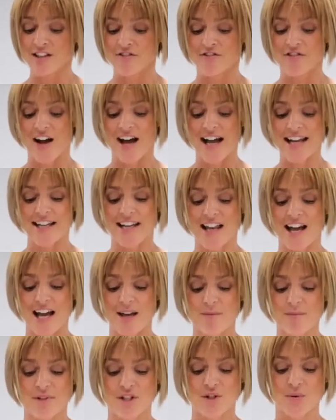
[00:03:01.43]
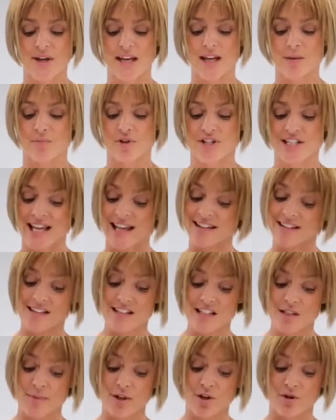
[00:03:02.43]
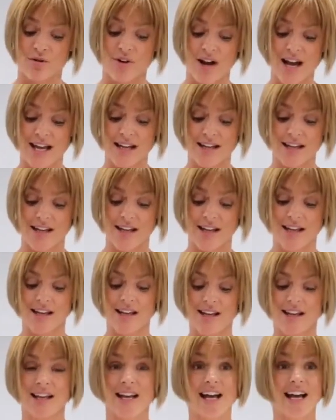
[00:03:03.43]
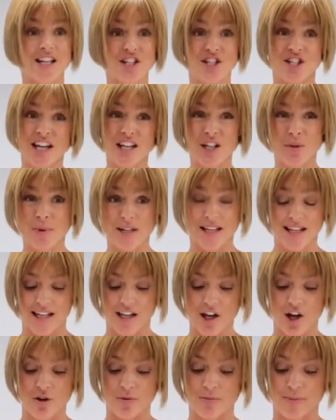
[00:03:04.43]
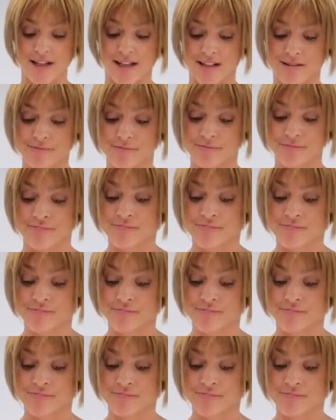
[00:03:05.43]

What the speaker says: the fine line between pretending to be alright and genuinely coping.